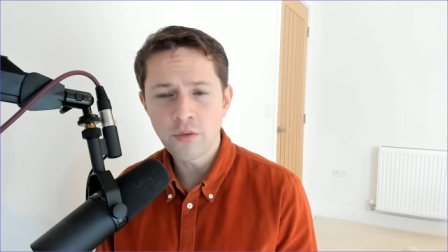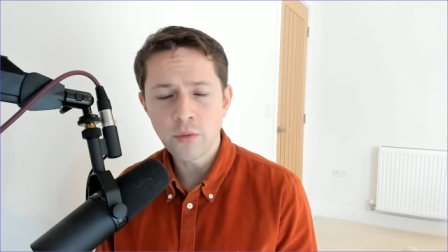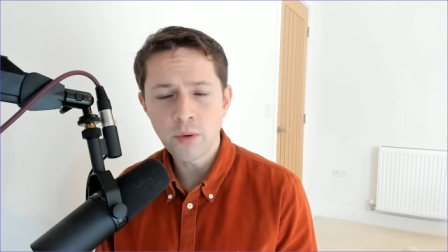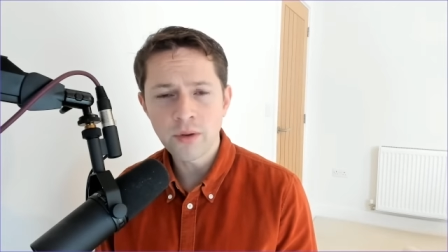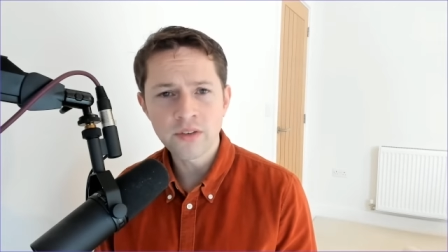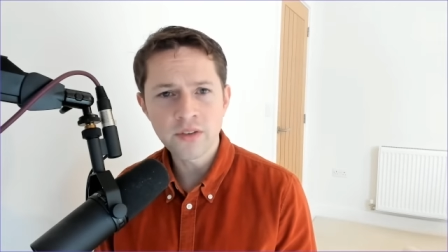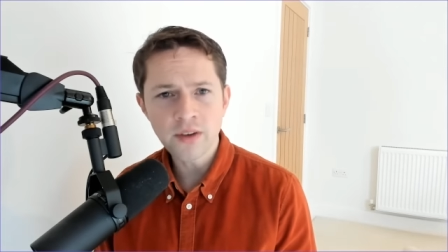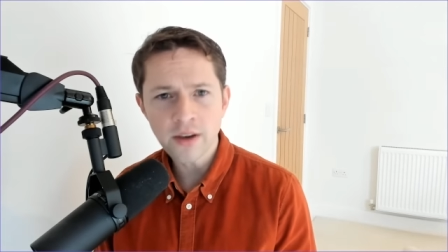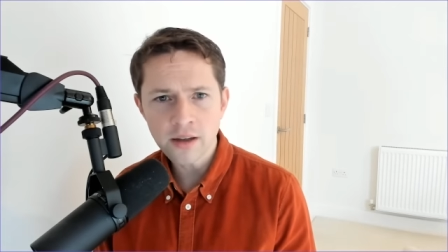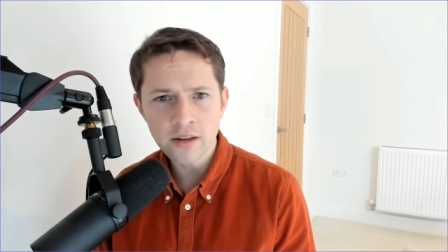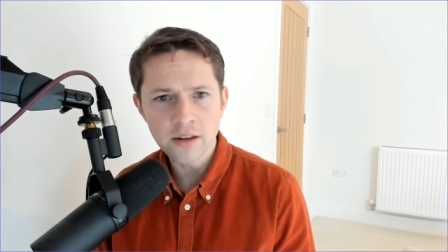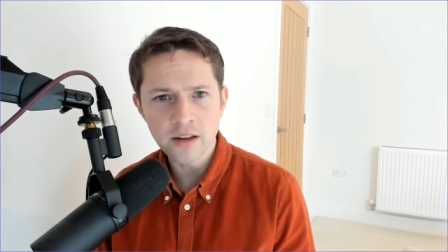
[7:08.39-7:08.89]
one
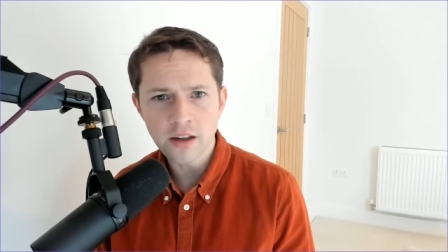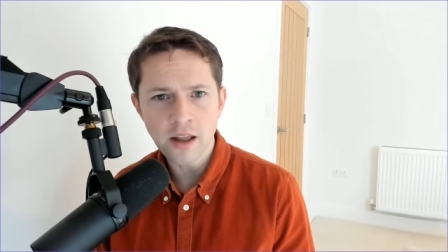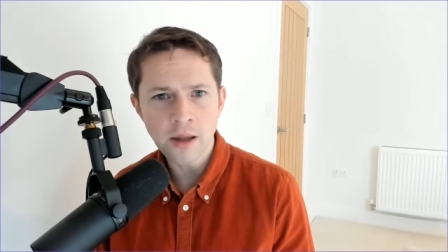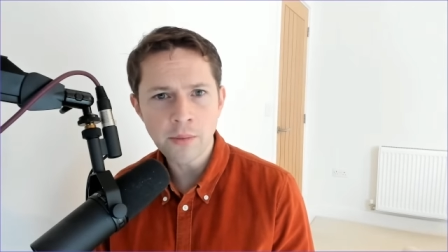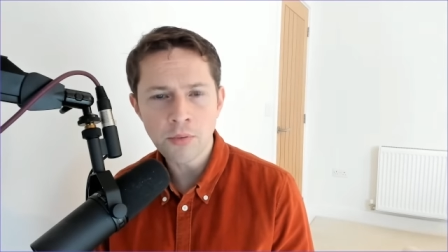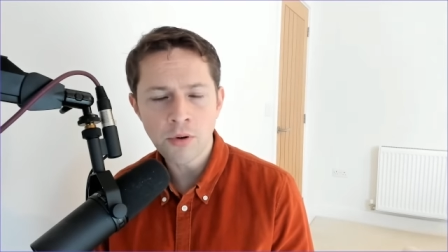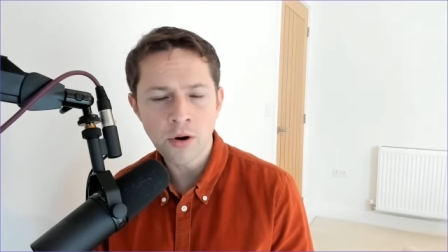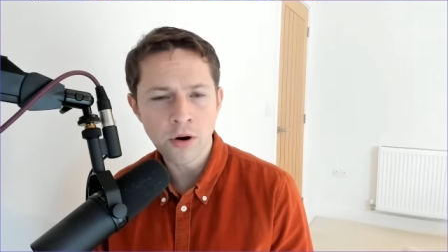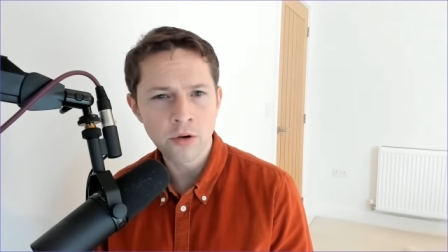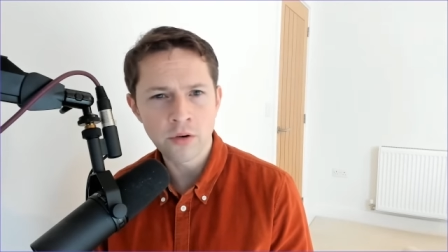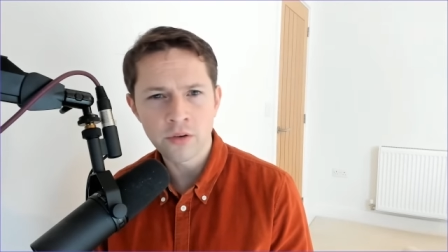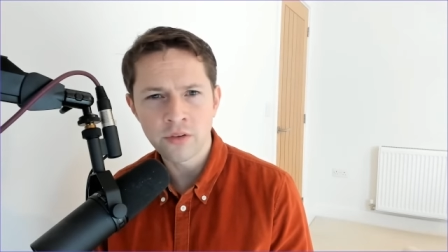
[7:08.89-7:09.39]
second that they
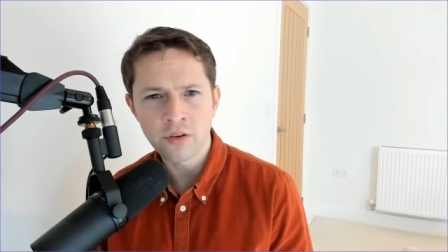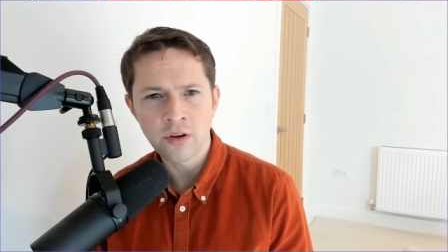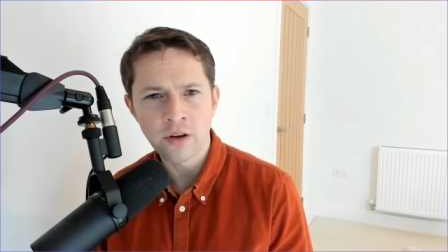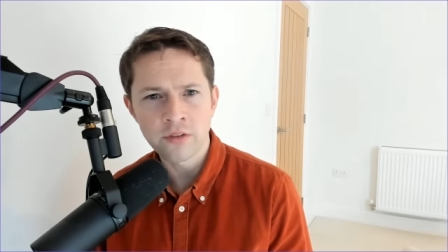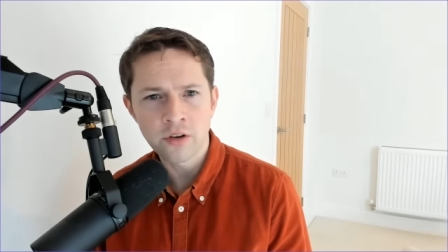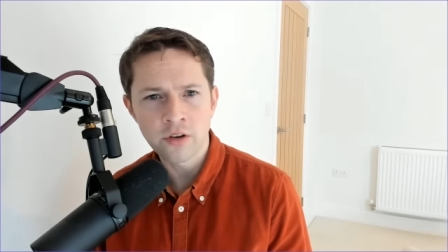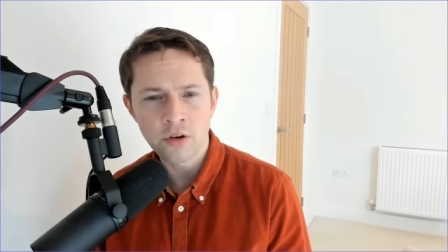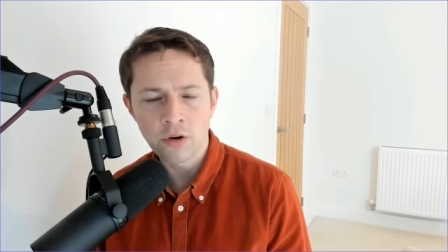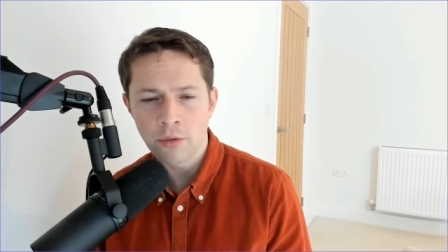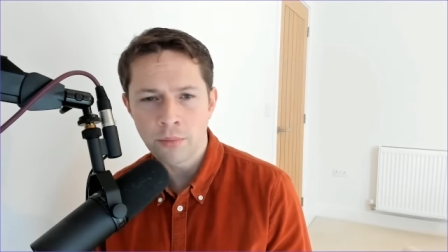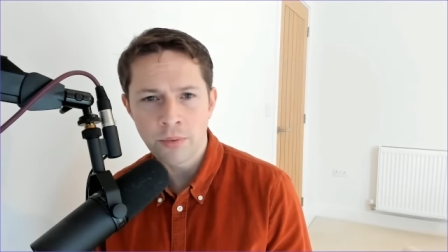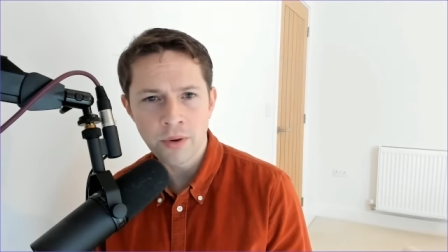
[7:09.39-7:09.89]
prioritise
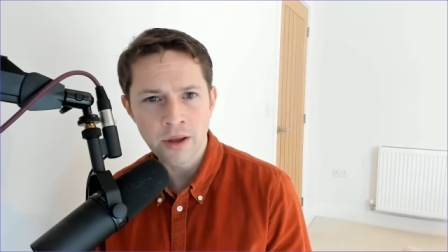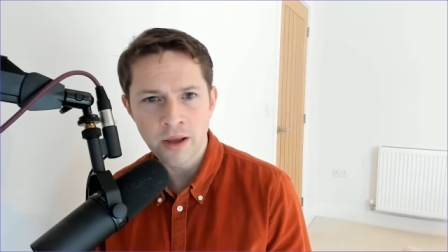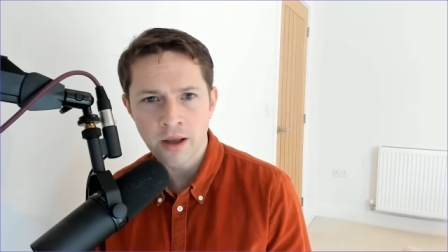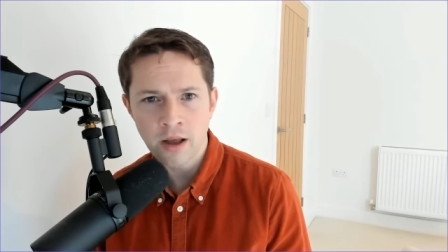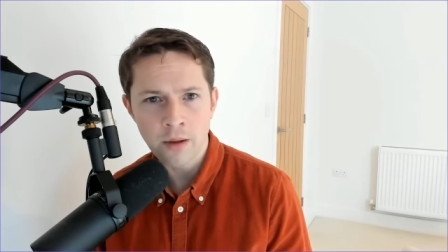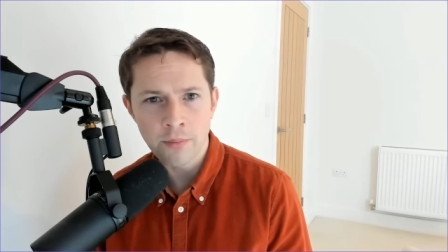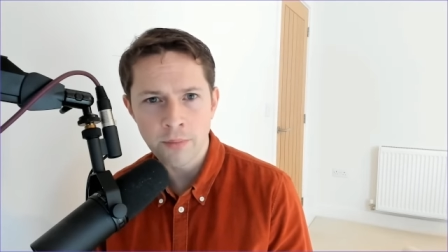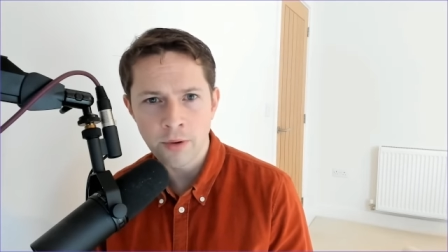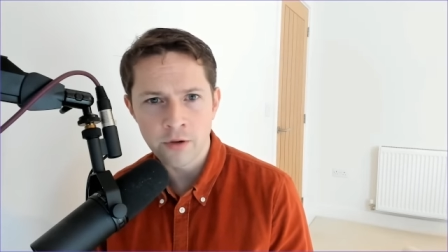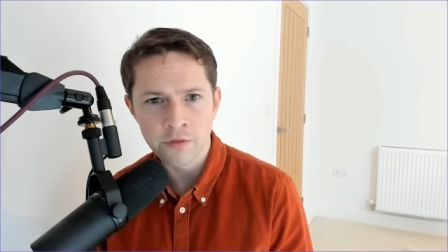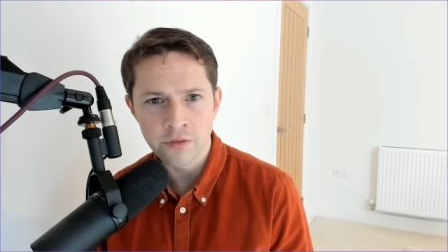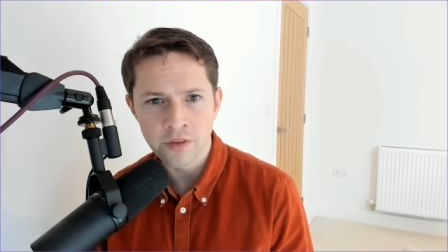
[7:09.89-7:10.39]
the European
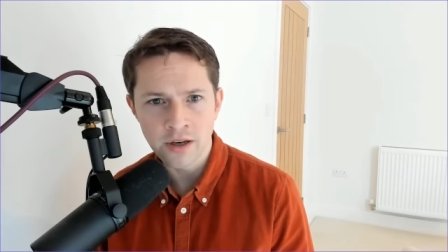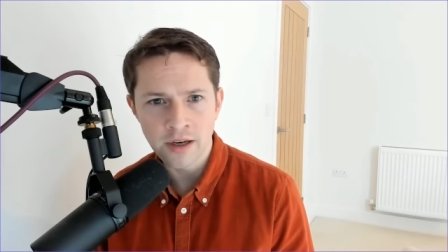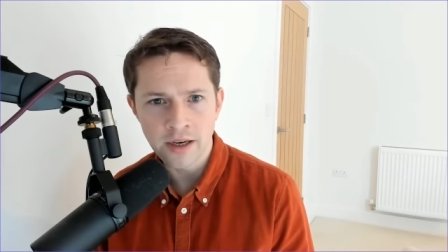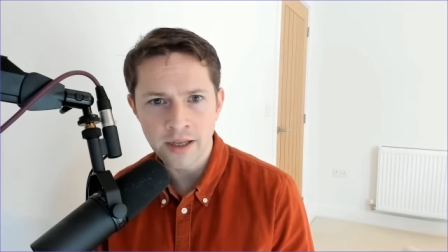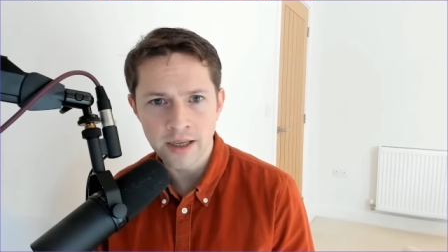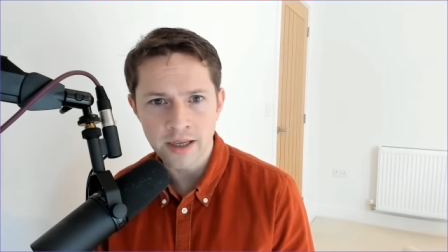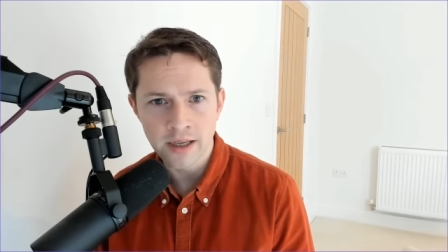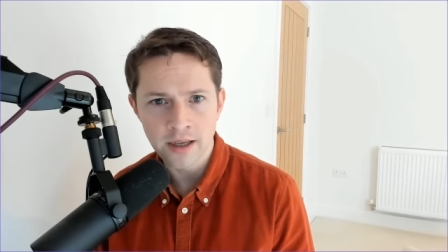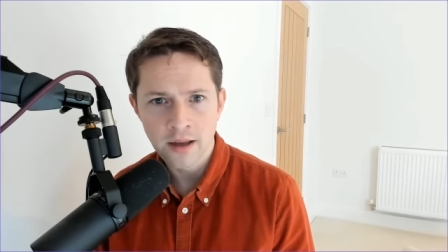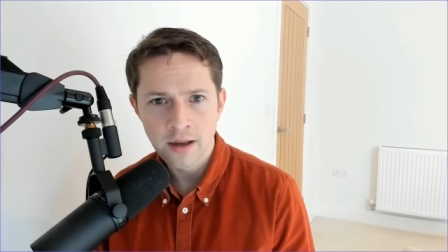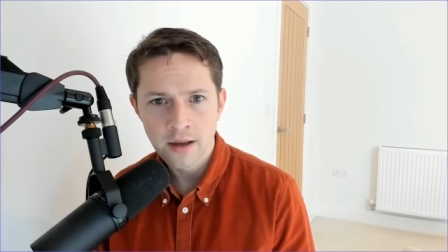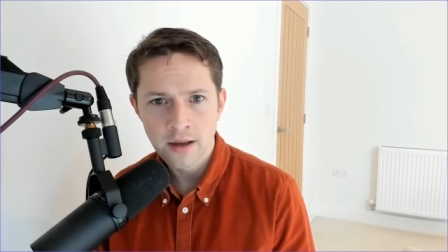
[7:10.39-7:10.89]
Cup over the
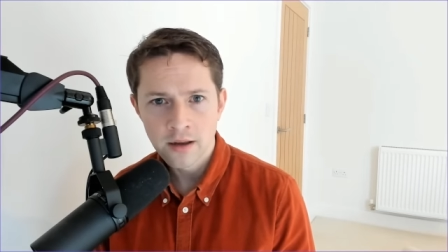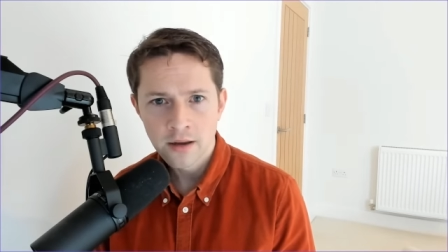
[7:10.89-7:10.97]
league.